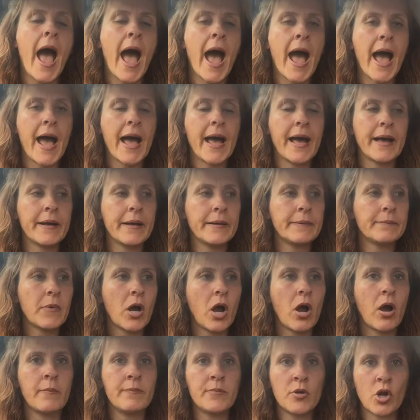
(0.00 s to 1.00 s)

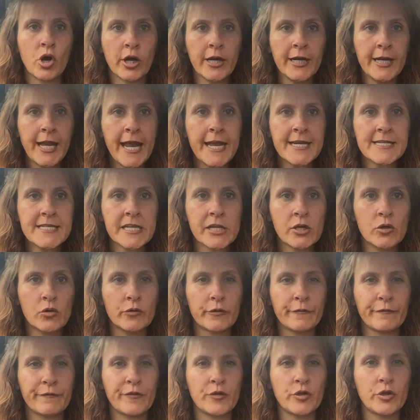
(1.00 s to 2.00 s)
I'm not an
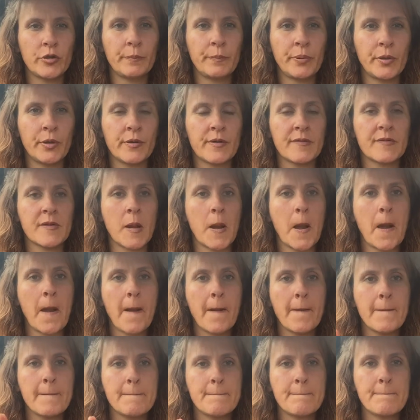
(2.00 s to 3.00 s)
anti-cooked food
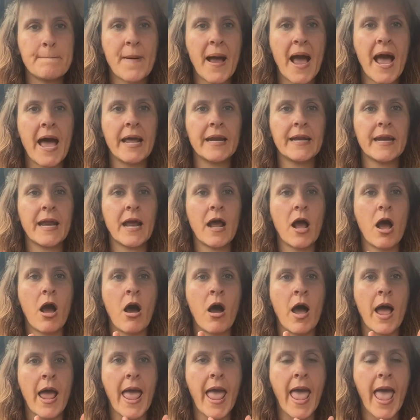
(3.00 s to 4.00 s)
person, but
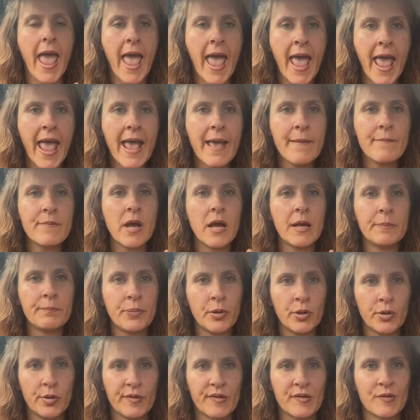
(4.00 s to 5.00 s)
I am a
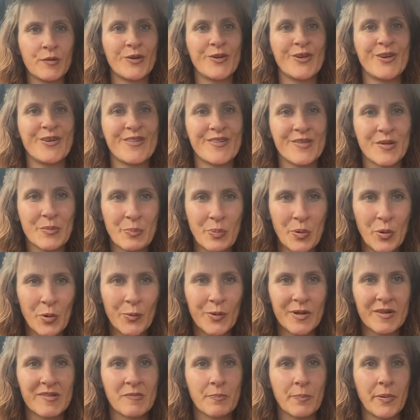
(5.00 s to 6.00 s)
person who
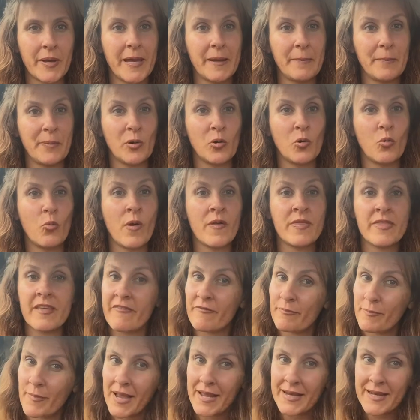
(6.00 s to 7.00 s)
supports people when
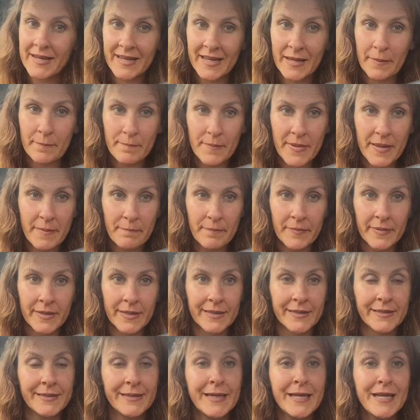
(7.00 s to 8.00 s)
they've made a
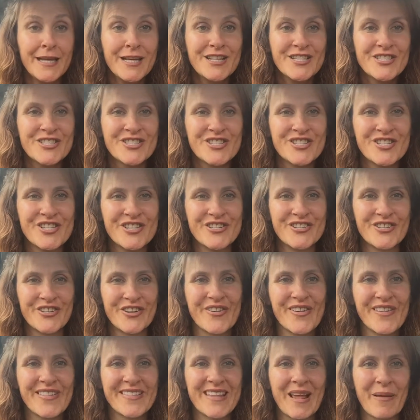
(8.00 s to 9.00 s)
commitment to
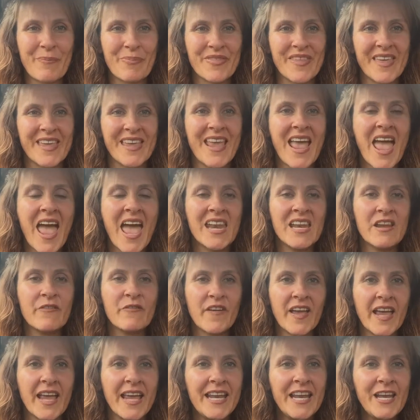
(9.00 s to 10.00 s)
do something. And
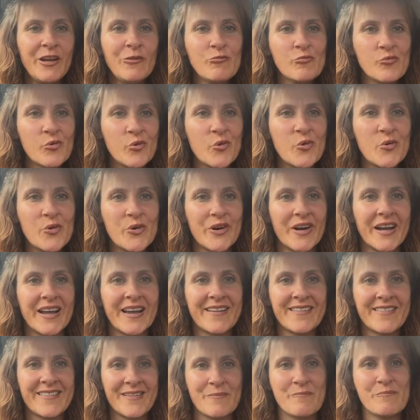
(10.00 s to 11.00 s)
if eating raw
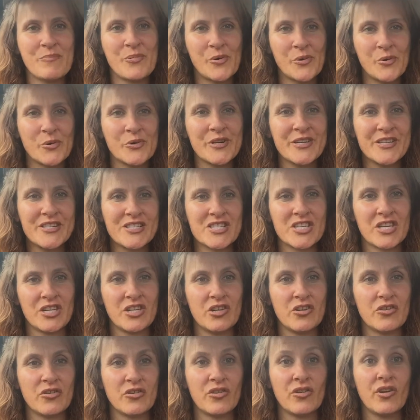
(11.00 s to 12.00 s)
is important to
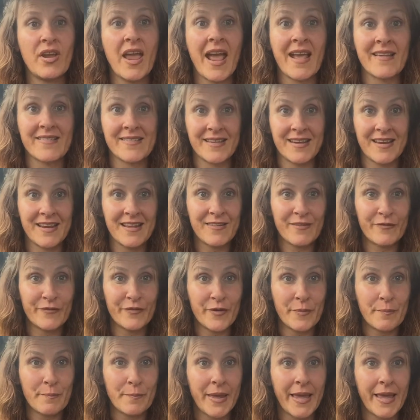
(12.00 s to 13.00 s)
you, as it is
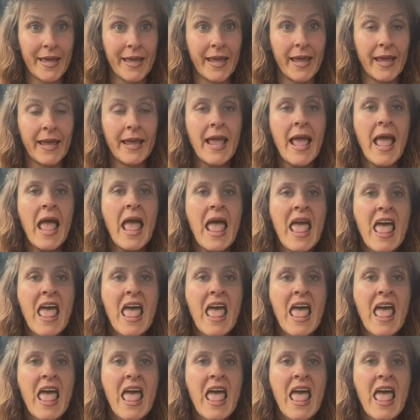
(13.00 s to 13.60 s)
for me,